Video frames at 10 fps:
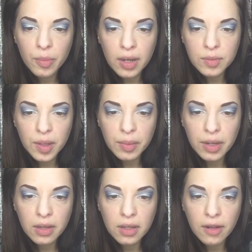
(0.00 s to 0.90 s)
Brows
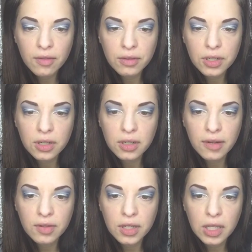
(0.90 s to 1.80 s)
never returned
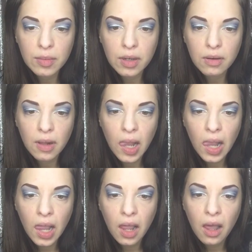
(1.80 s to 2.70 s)
after chemo.
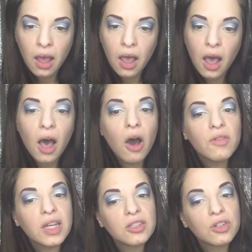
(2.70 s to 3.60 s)
Oh,
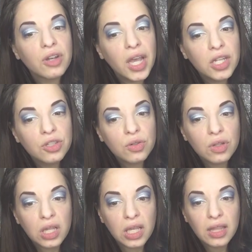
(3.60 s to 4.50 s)
that's great,
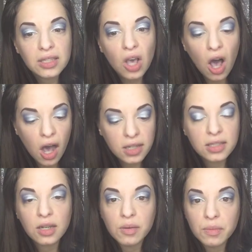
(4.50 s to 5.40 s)
Julie. That's
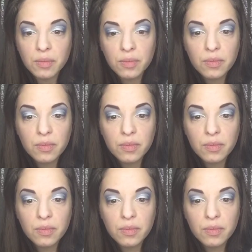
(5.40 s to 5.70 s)
awesome.